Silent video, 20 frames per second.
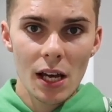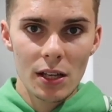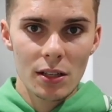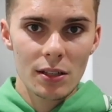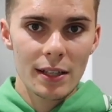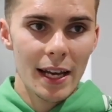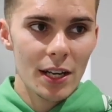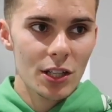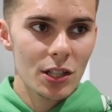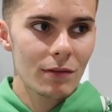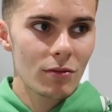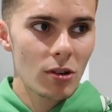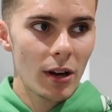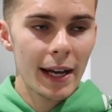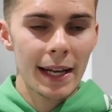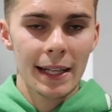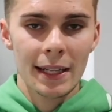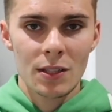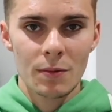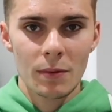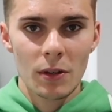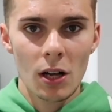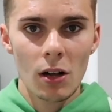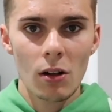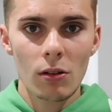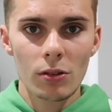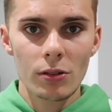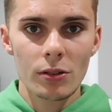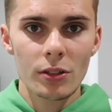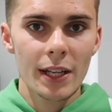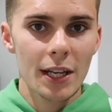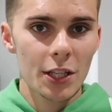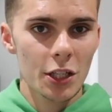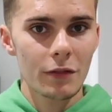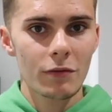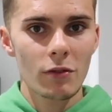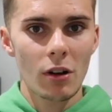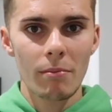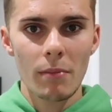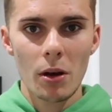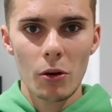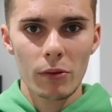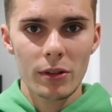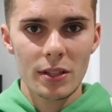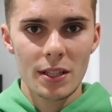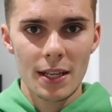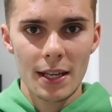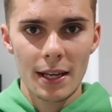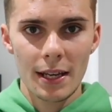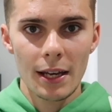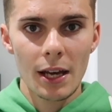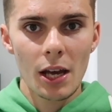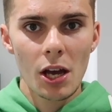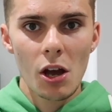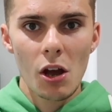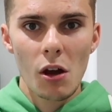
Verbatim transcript: Yes, you've got Eilish McColgan. Yes, you've got Mo Katir.